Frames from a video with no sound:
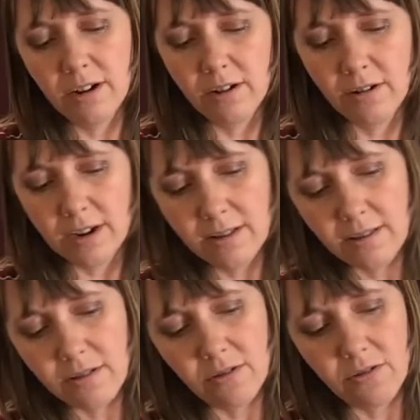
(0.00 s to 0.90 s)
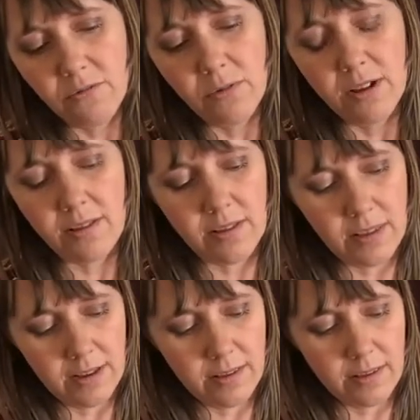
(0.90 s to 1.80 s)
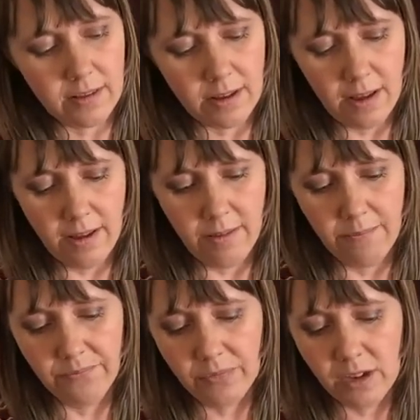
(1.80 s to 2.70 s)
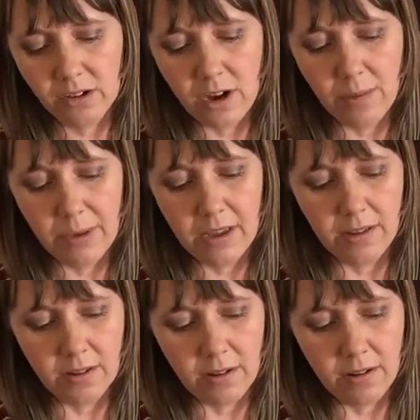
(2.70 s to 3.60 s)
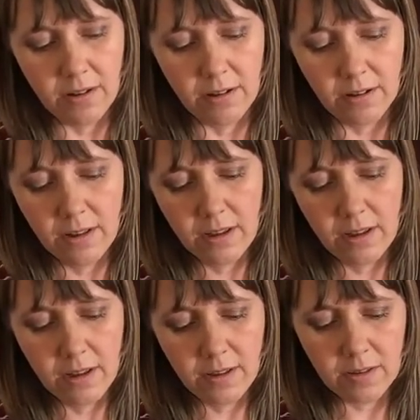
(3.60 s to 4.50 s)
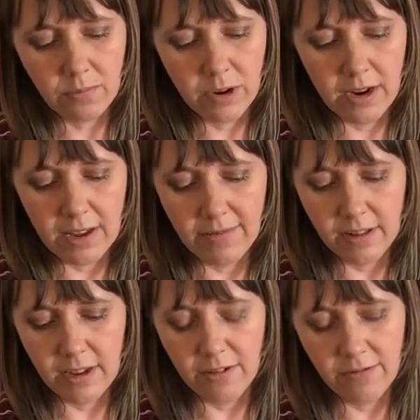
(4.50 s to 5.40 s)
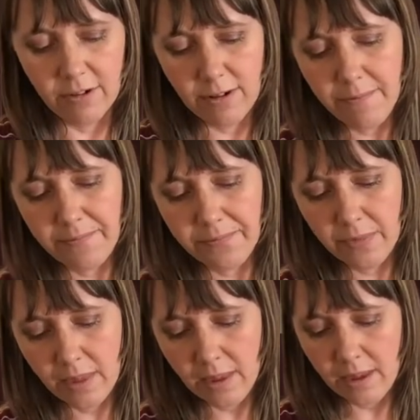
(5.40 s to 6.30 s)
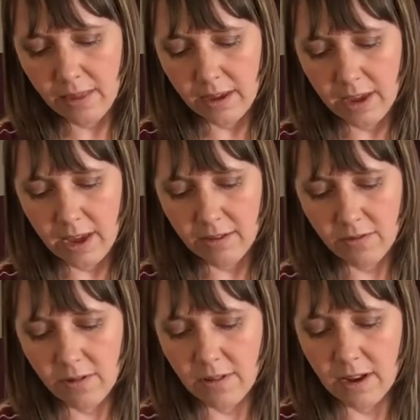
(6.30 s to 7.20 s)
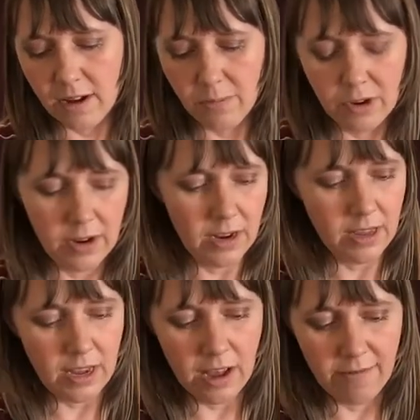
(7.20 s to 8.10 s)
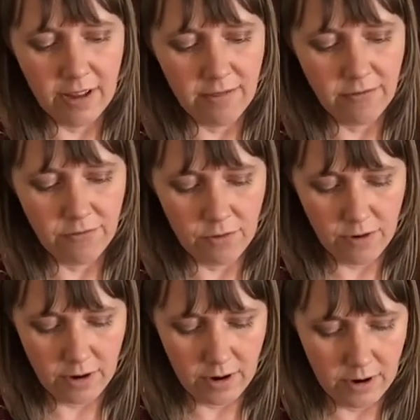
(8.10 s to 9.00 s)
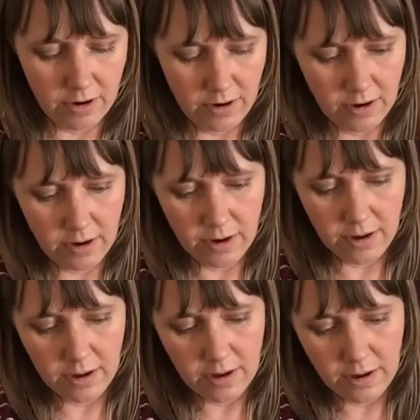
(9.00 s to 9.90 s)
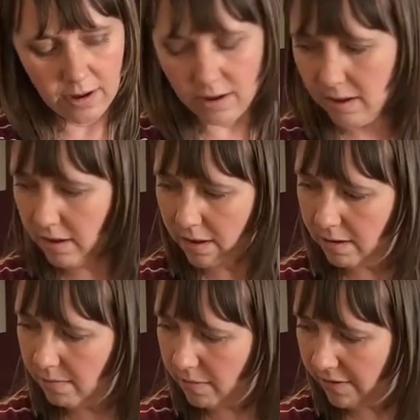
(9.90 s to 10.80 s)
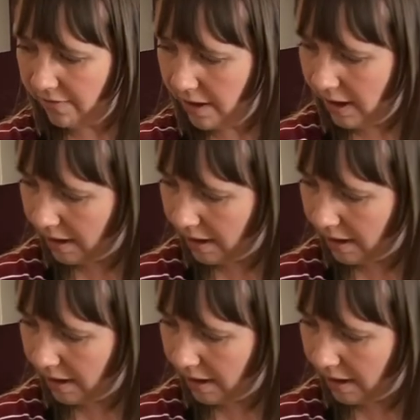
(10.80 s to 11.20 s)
degrees, so once this topping is all spread evenly over the casserole, then I'll put it in the oven for, I forget